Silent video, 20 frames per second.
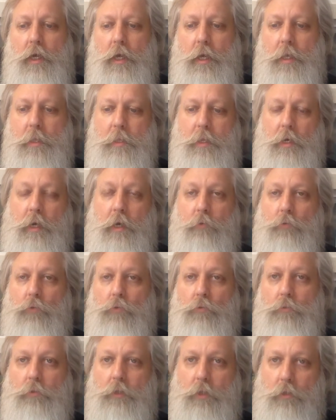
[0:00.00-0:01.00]
And then I
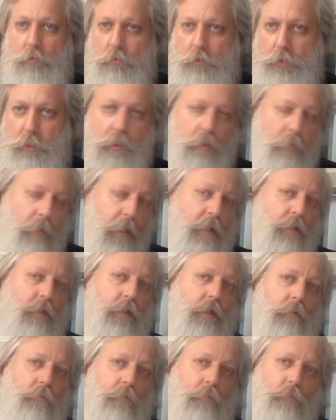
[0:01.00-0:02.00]
will go sit in the
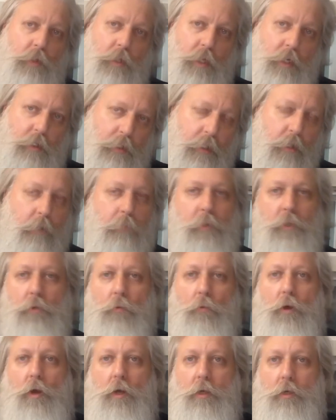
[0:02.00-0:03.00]
bathtub, put that cup in the
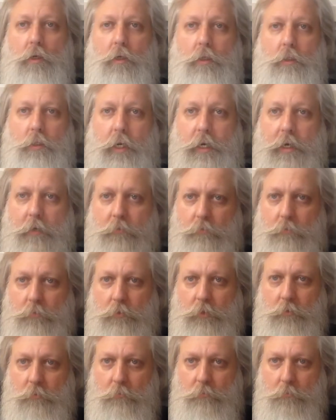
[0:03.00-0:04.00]
water, and let it
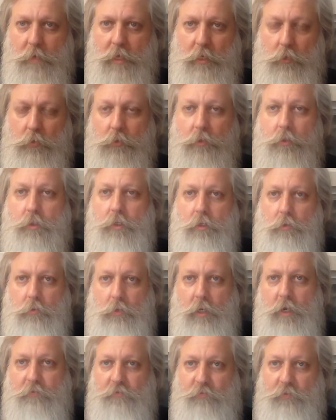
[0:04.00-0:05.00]
melt,
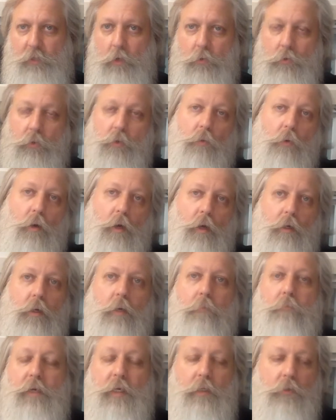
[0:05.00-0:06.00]
let it float in the water
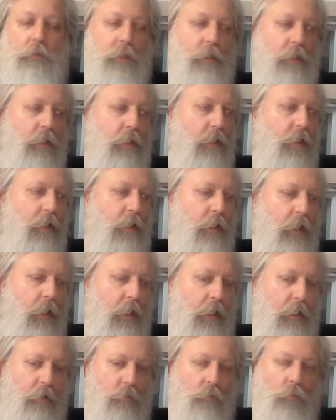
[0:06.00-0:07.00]
and melt.
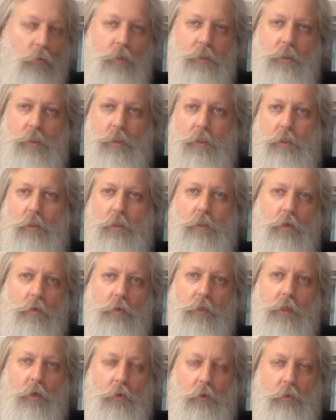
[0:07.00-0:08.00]
And once the
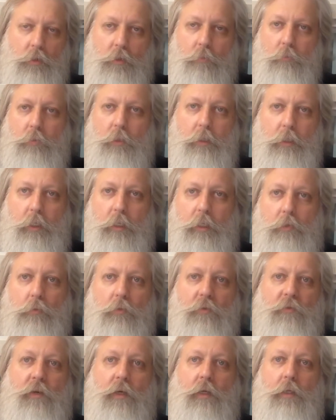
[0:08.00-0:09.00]
coconut oil is completely
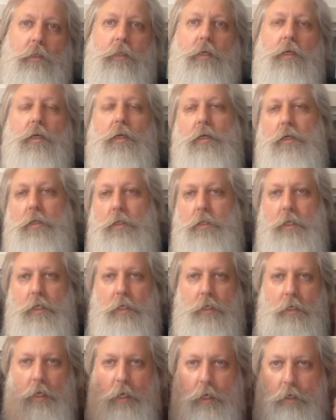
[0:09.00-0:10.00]
liquefied,
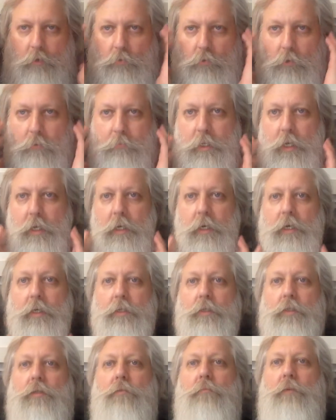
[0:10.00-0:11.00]
then I rub that
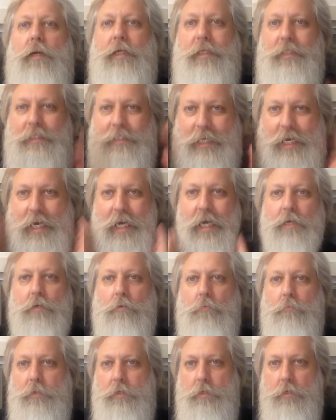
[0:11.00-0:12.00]
into my entire
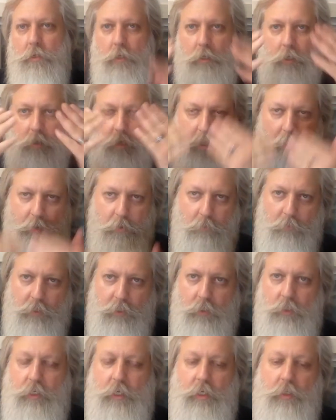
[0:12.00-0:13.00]
beard and the
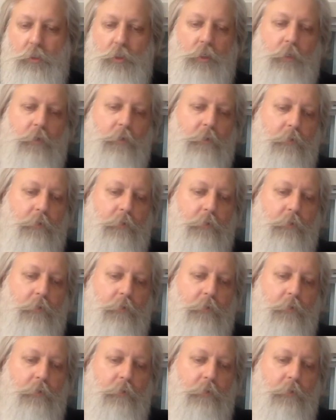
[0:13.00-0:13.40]
mustache.